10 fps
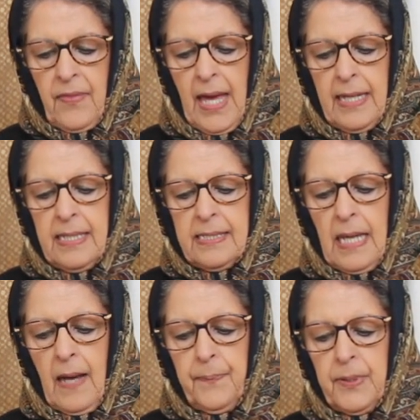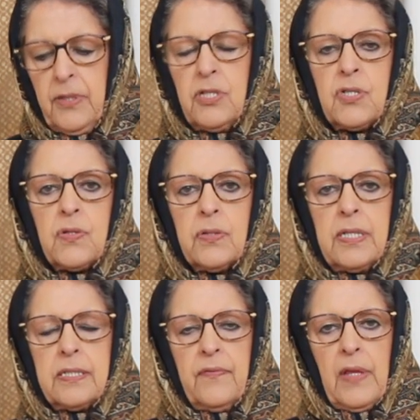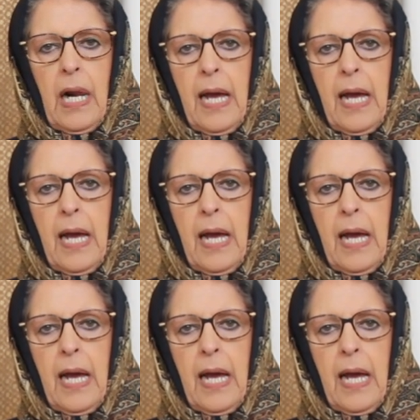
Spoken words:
That is, I put the stories of the